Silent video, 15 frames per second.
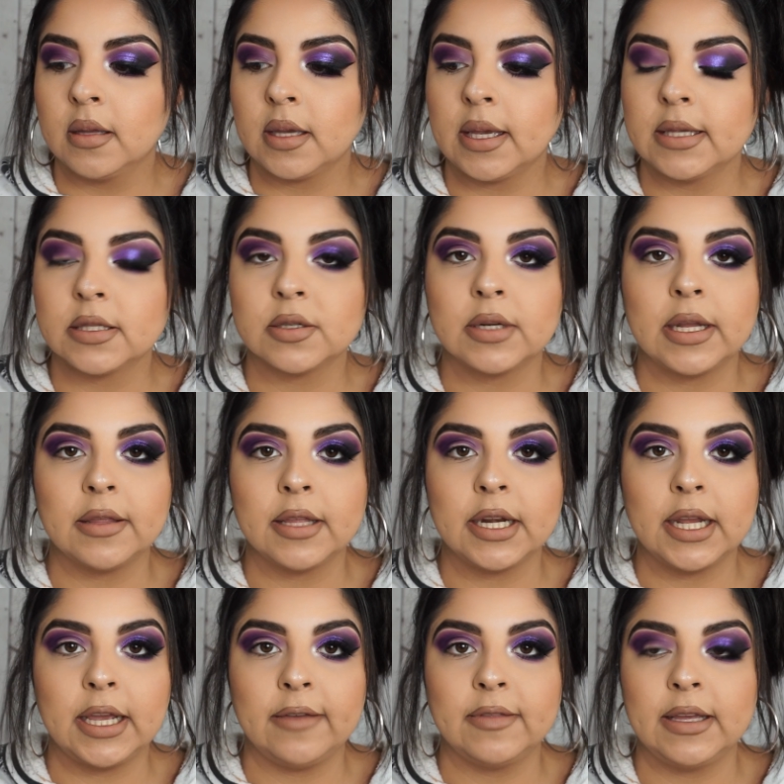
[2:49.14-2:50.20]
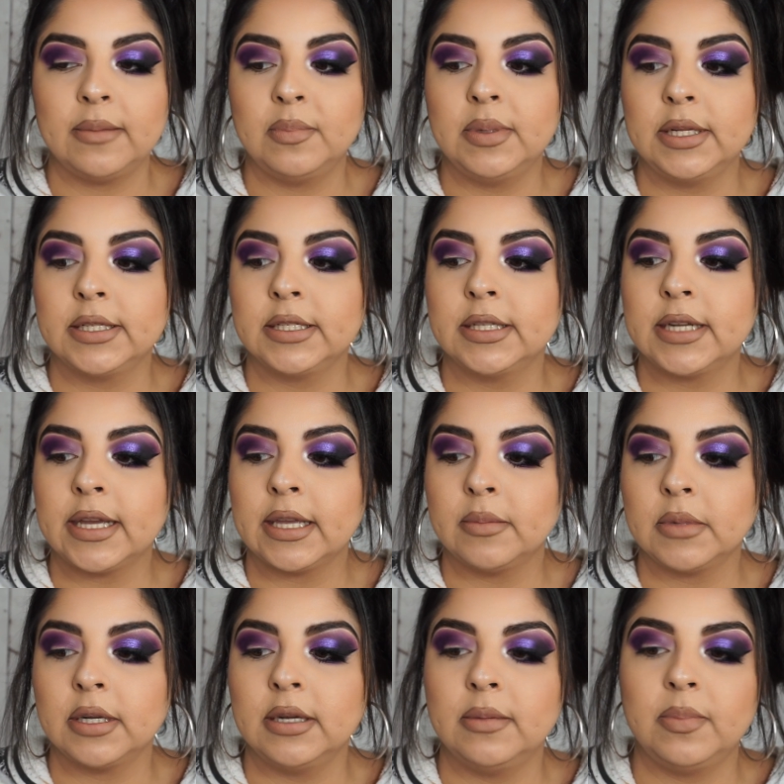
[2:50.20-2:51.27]
Okay, so now that I have that blended, I
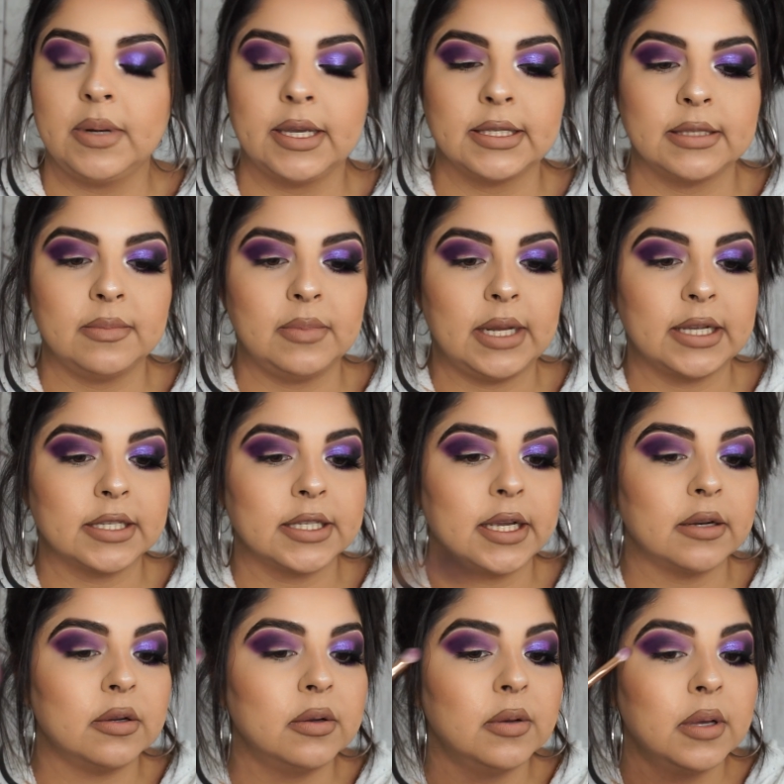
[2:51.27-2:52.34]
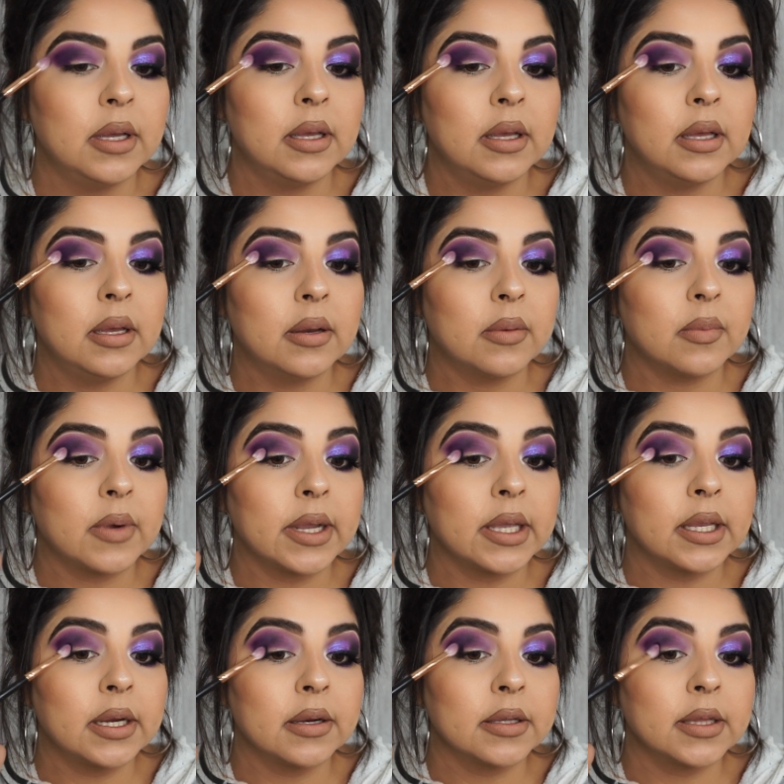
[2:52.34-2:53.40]
am going to apply some black shadow
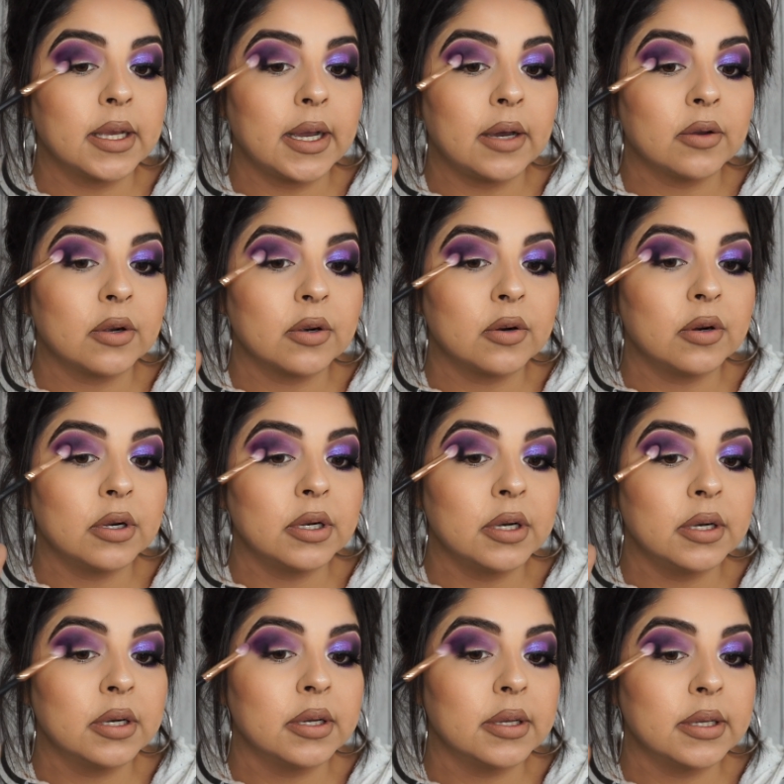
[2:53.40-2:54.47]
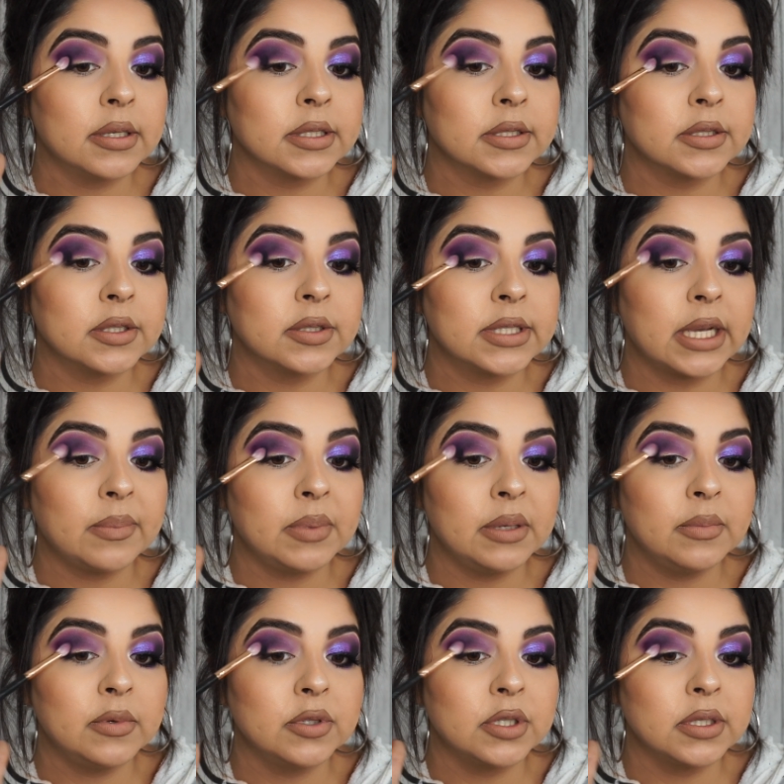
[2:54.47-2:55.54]
right here in the outer corner and just do
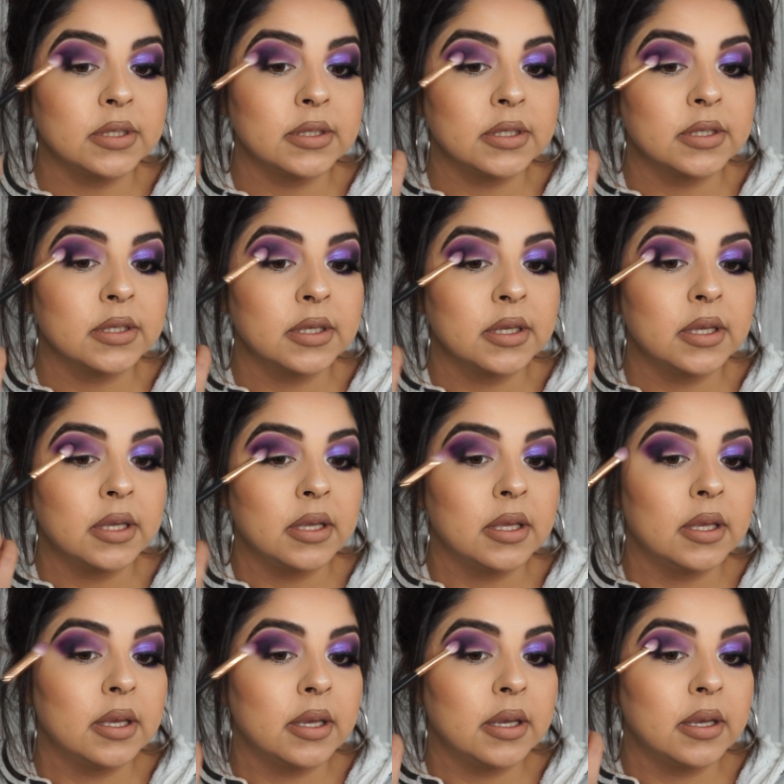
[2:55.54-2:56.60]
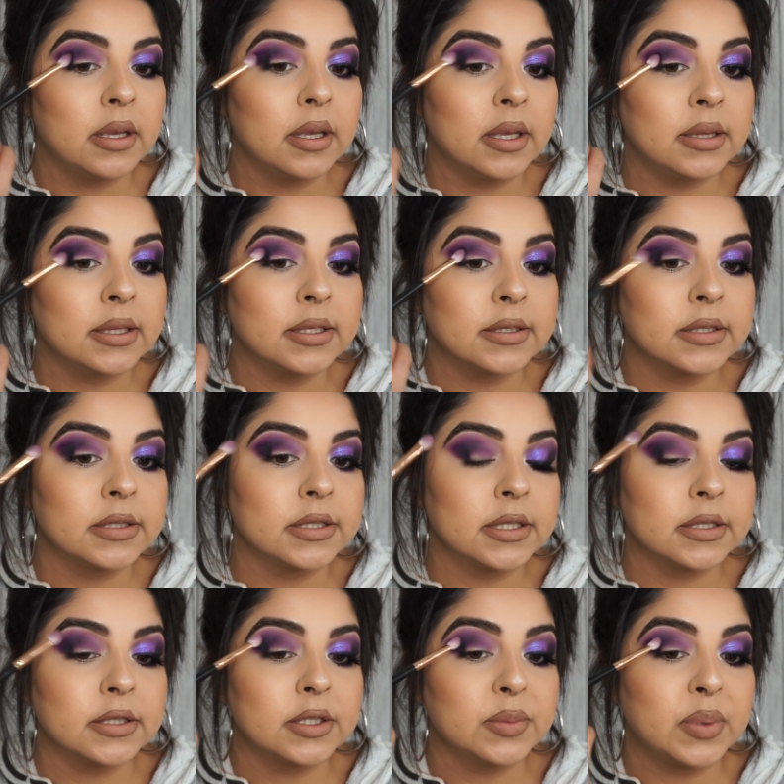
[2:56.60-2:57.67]
tapping motions. And this is
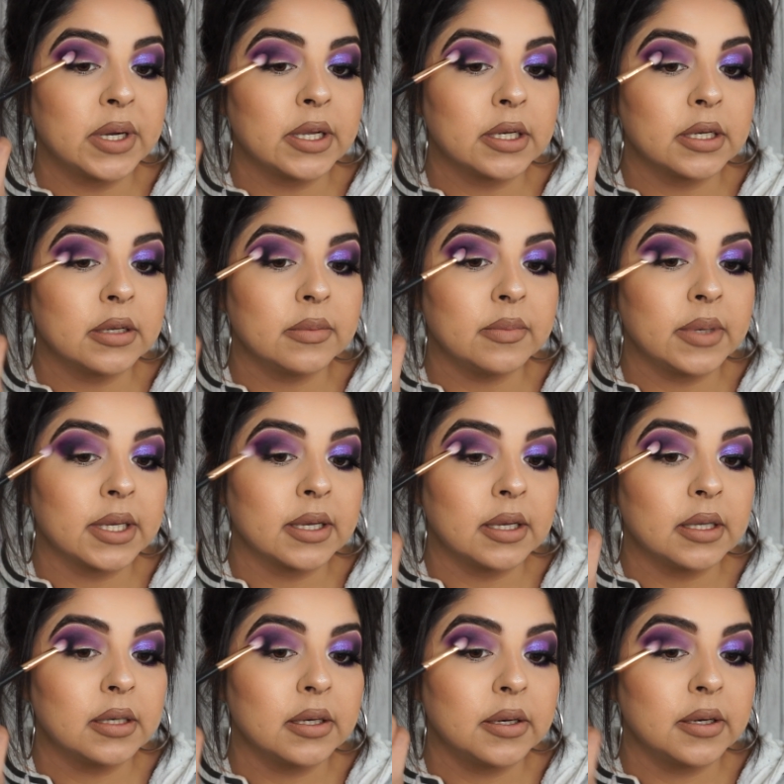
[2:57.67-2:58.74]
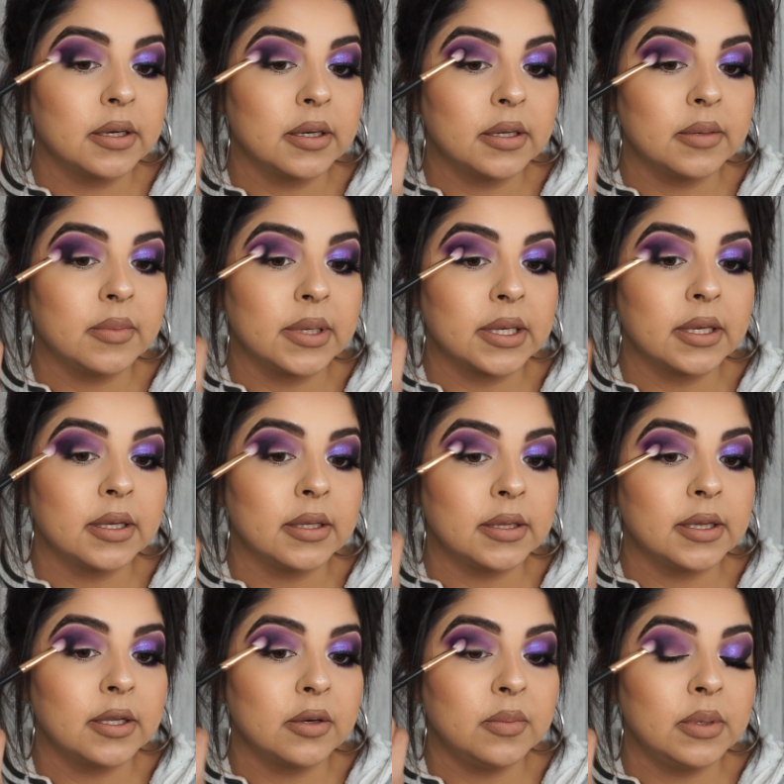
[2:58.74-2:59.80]
just to brighten up my color and make it a
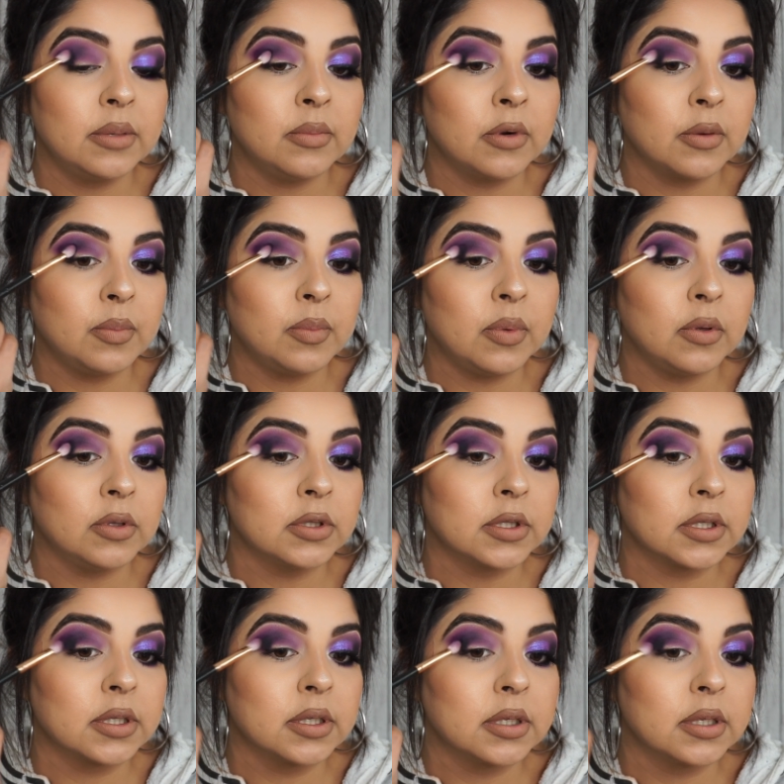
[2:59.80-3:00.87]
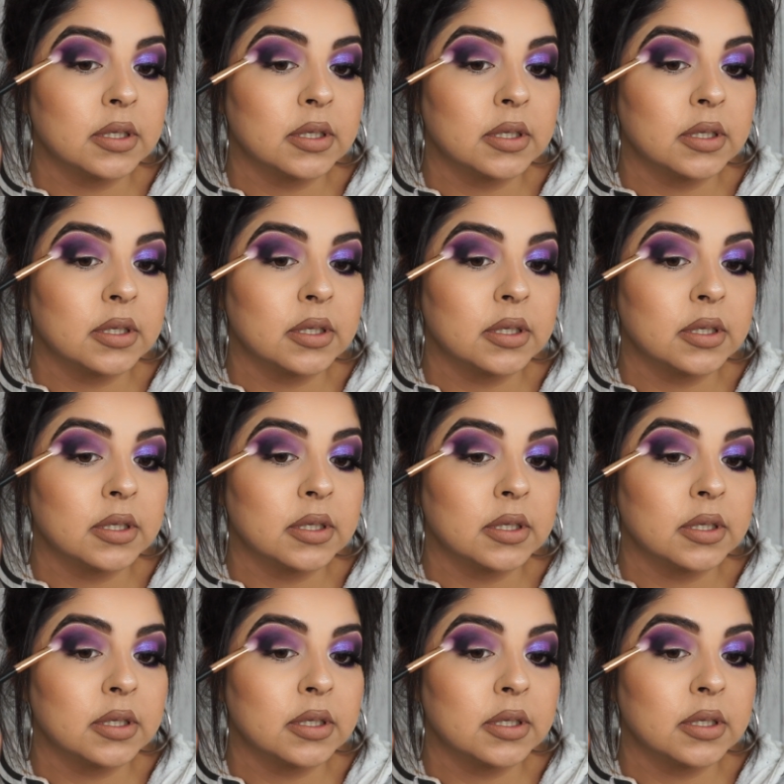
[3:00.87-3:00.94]
little bit more bolder.